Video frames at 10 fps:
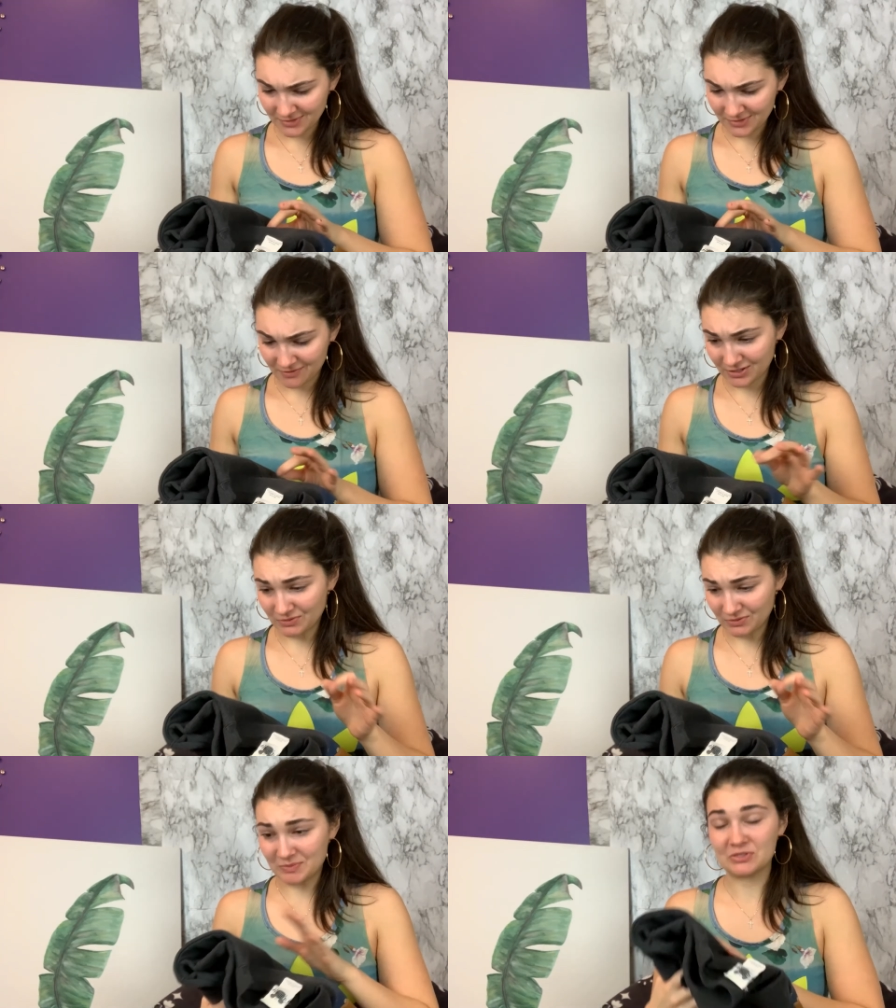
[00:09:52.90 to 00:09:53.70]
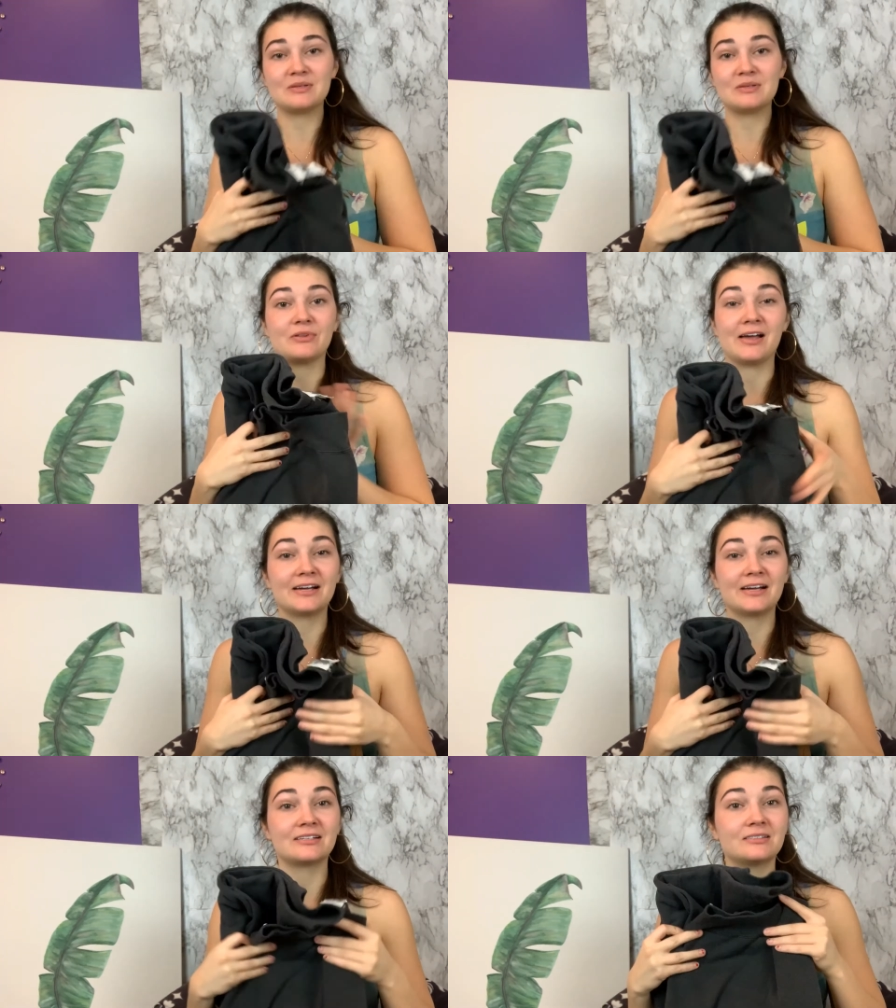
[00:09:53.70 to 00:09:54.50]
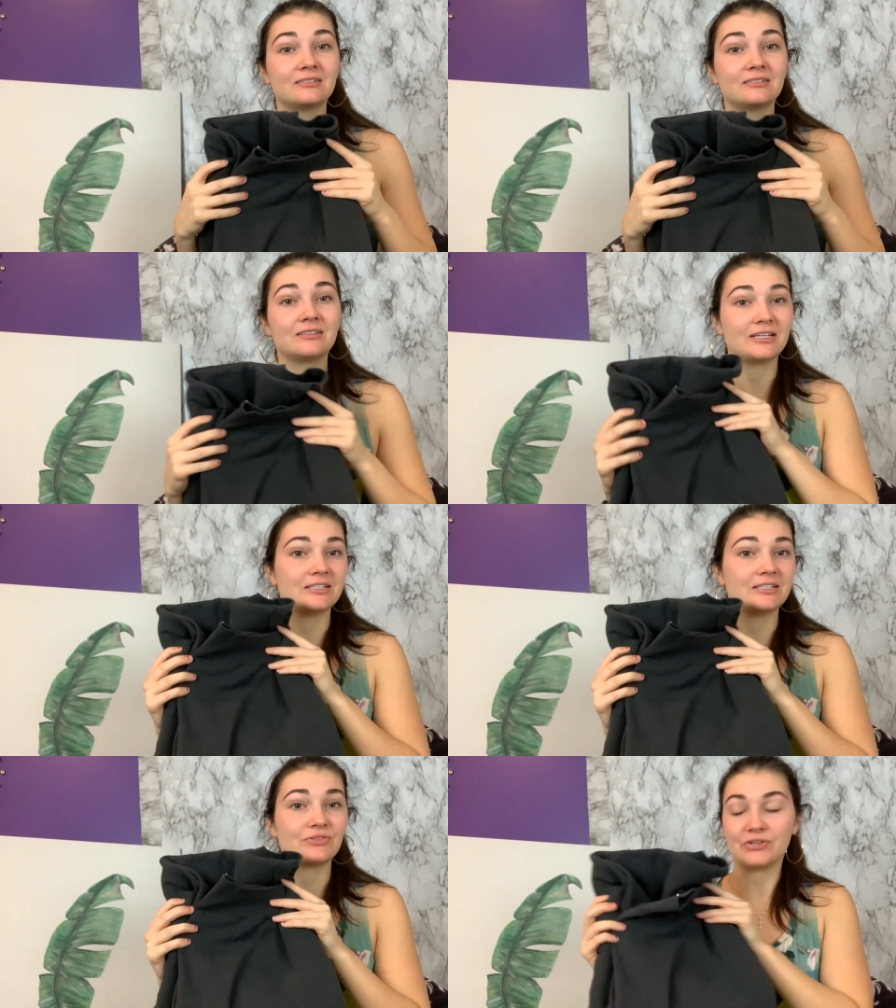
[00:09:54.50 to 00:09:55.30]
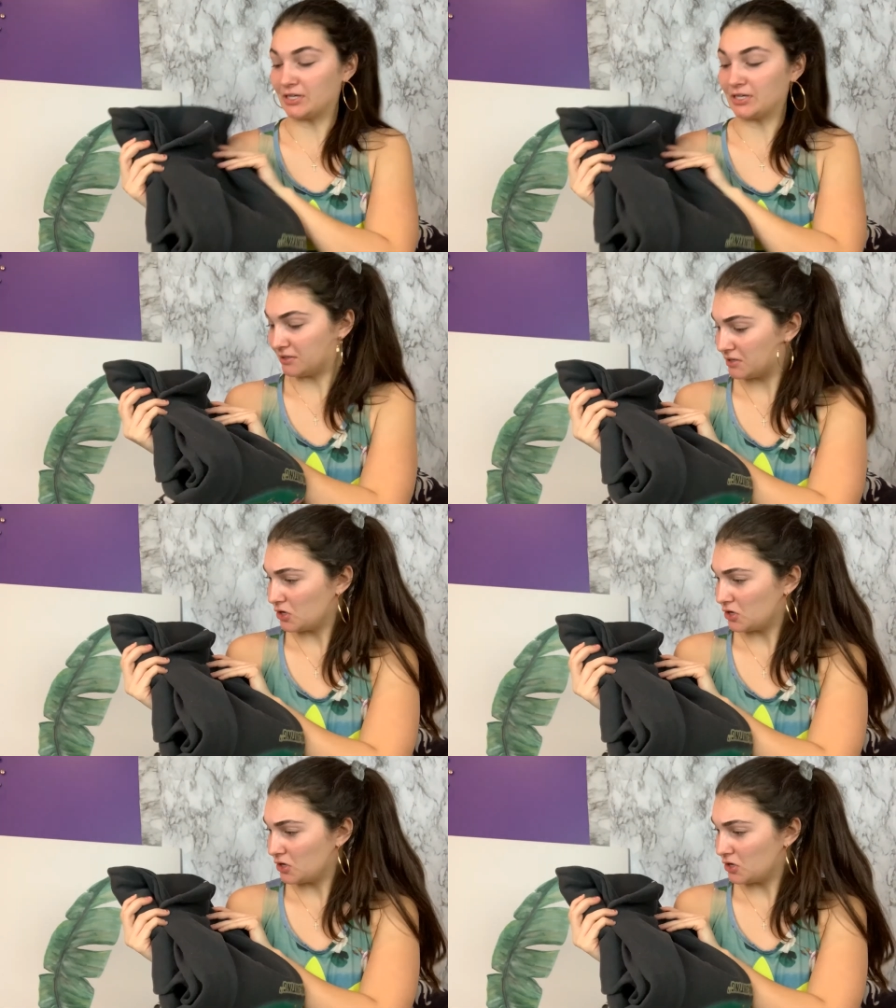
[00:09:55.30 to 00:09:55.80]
If this was supposed to be black, like it's really